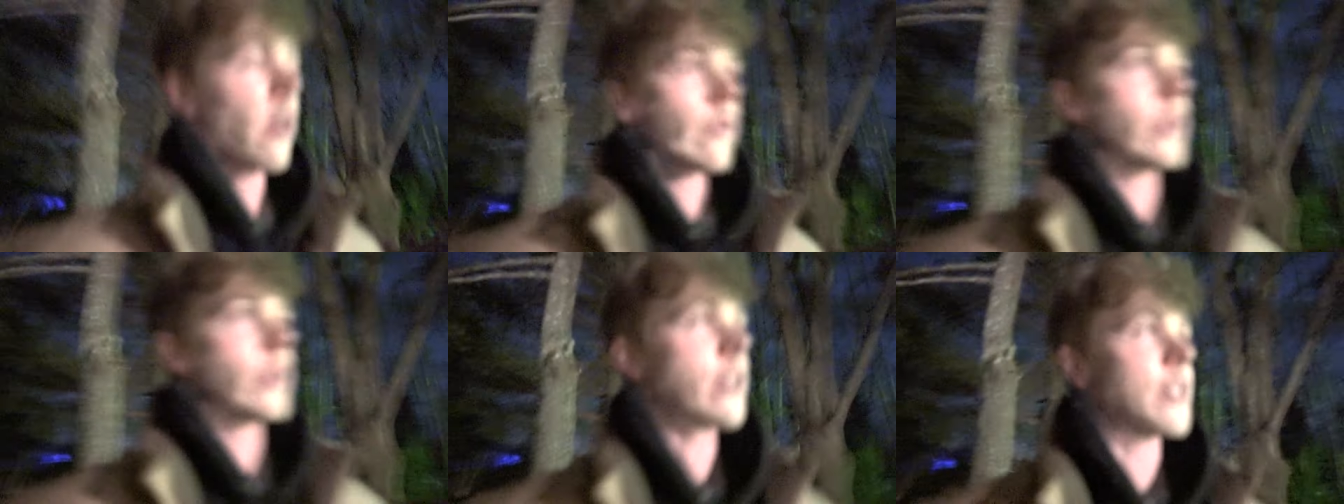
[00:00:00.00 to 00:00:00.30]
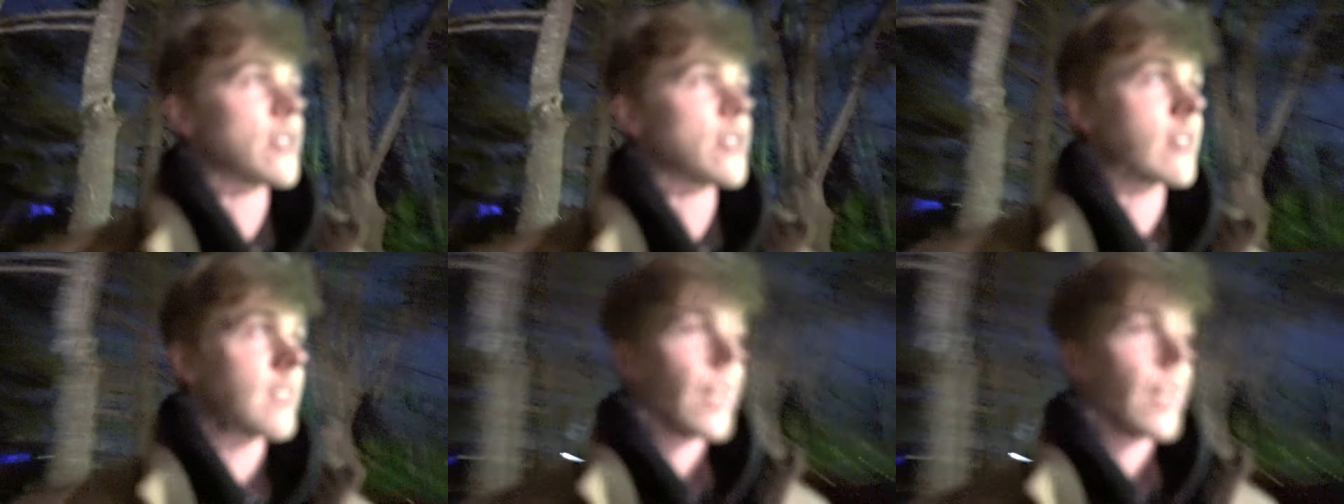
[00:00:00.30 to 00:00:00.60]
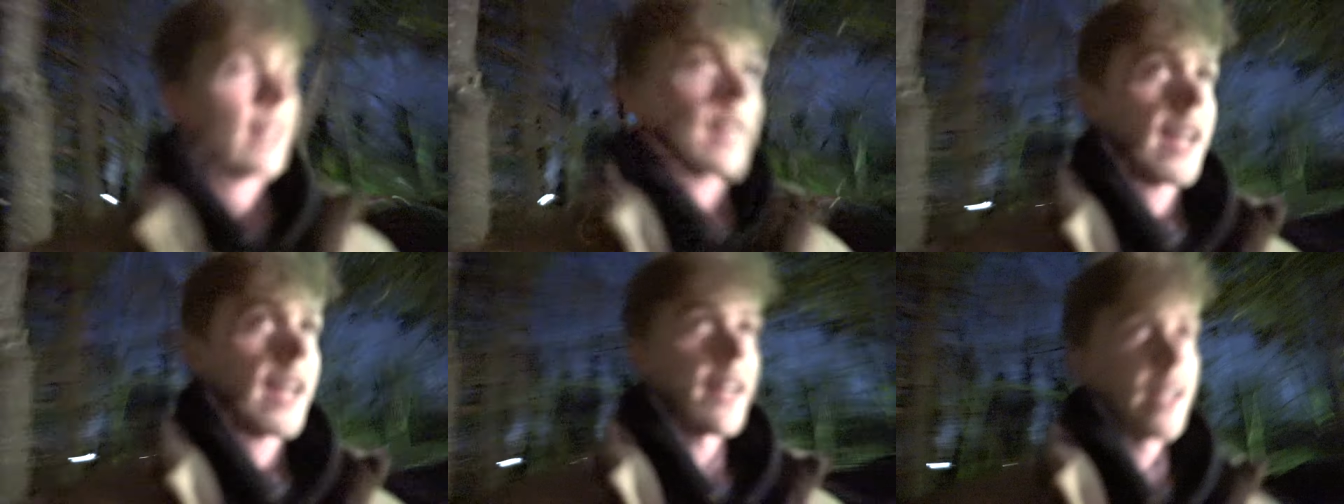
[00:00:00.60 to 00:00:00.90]
really just
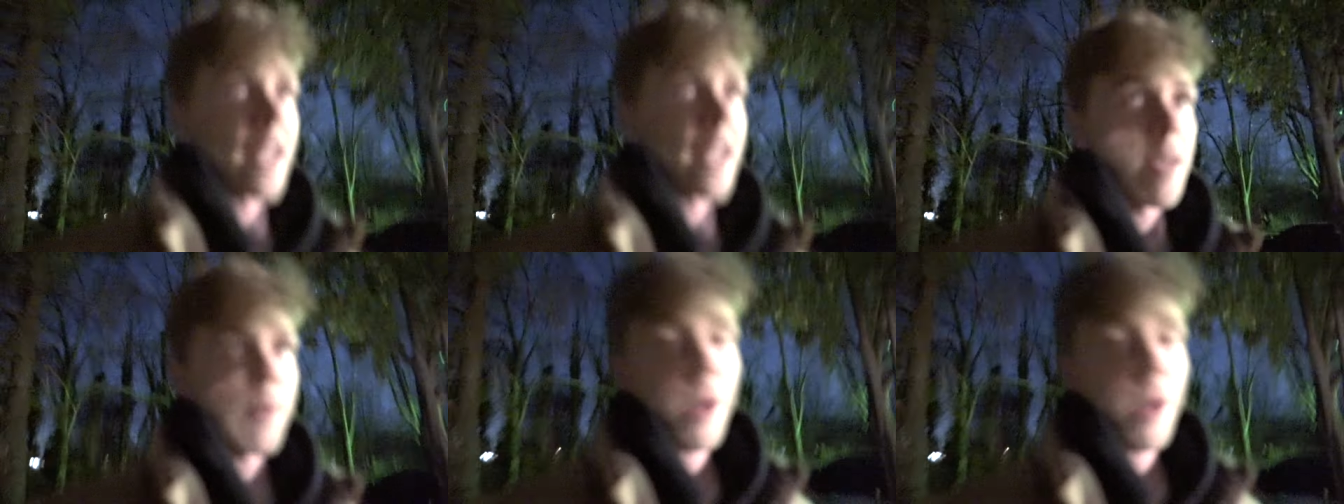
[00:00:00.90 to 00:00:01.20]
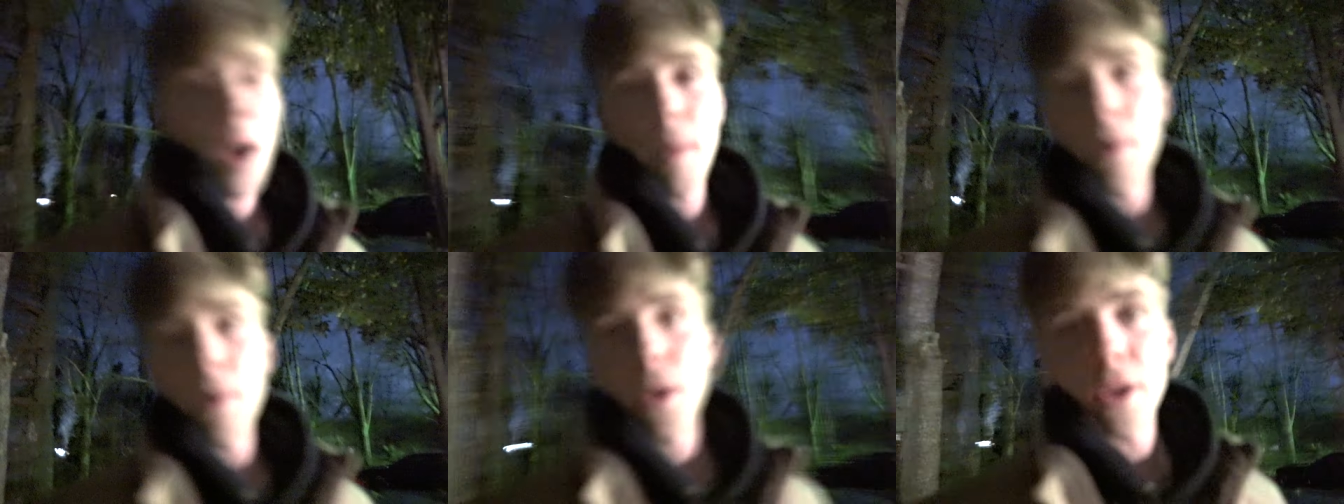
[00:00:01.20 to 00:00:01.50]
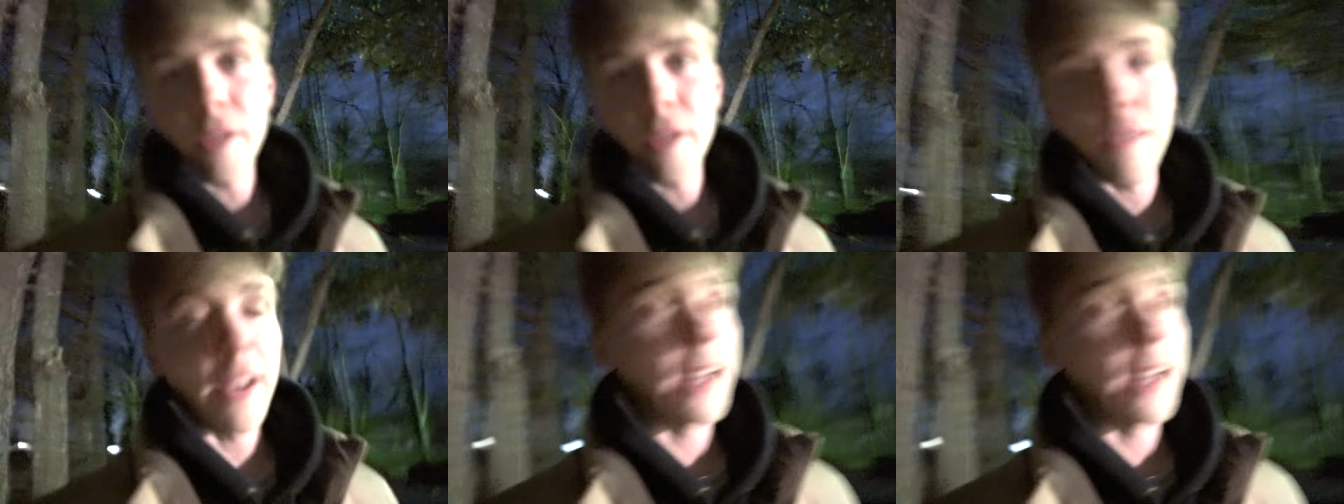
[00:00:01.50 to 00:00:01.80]
saying that to keep y'all
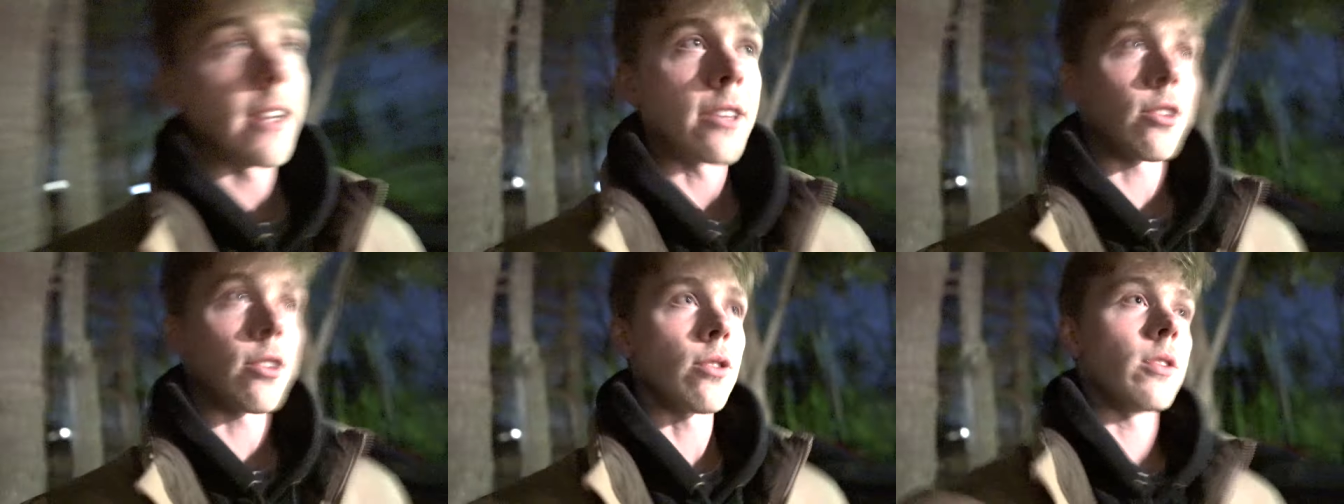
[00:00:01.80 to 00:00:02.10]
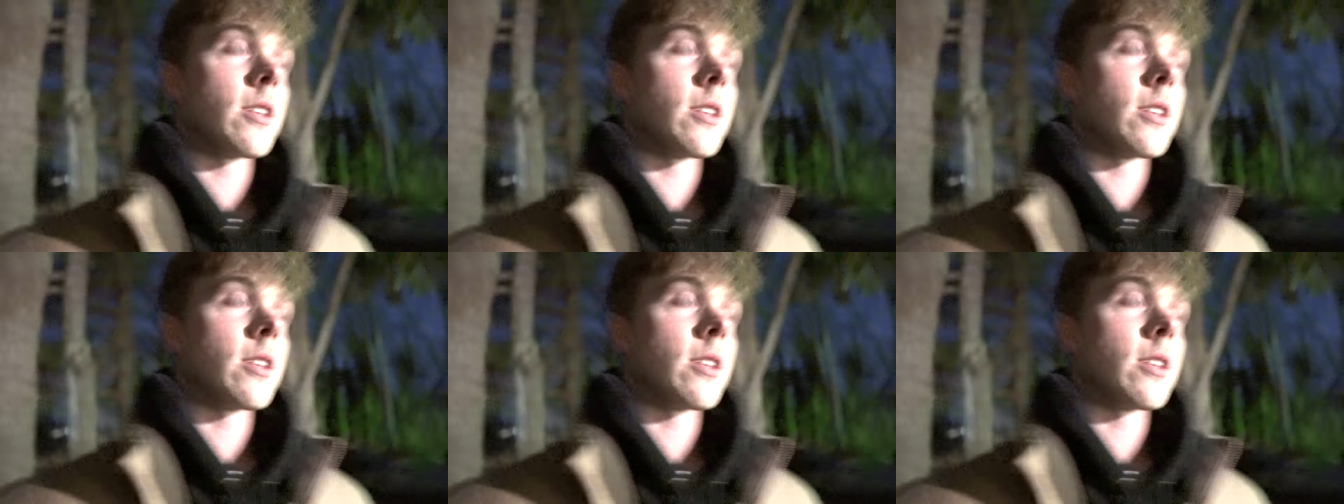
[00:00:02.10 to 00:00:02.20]
motivated through